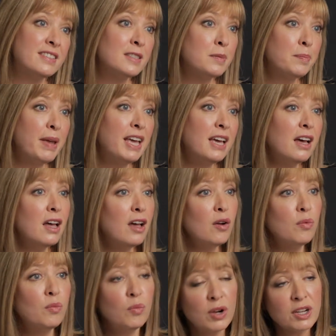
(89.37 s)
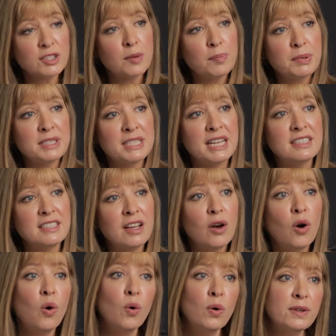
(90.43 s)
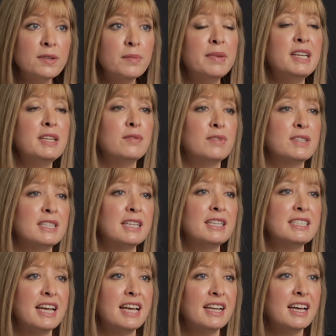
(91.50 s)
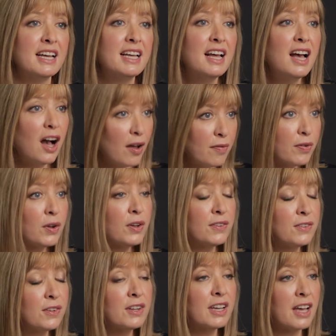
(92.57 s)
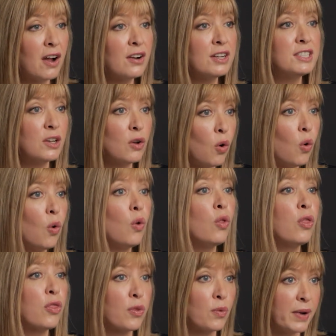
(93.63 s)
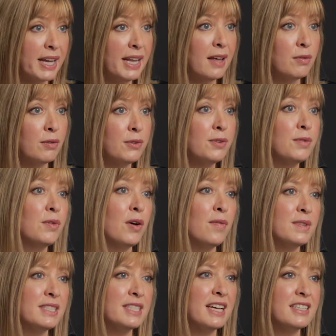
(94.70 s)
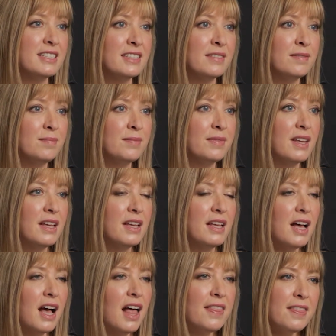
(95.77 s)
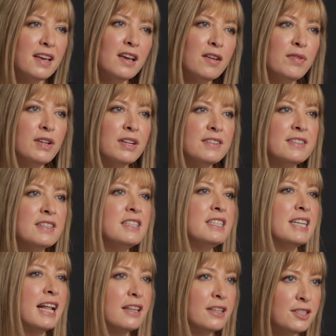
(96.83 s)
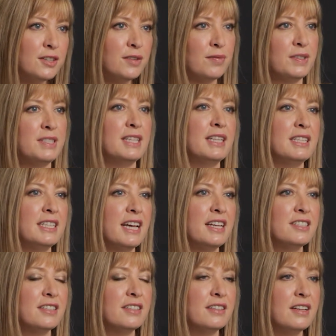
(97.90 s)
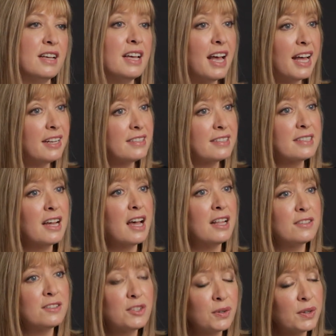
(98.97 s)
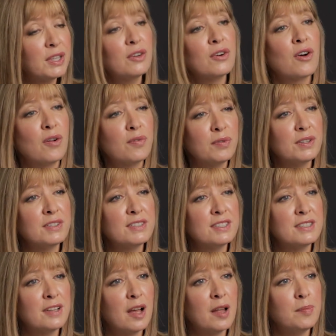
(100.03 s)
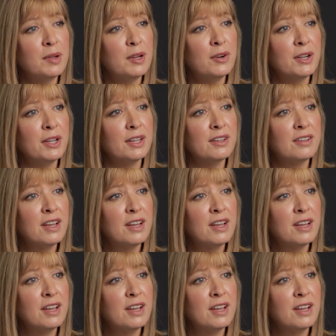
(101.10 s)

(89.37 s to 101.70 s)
as a speaker, workshop presenter, or as a meeting facilitator, I focus on encouraging all three levels of conversation. I think of it as intelligent facilitation, and it starts during your conference design period.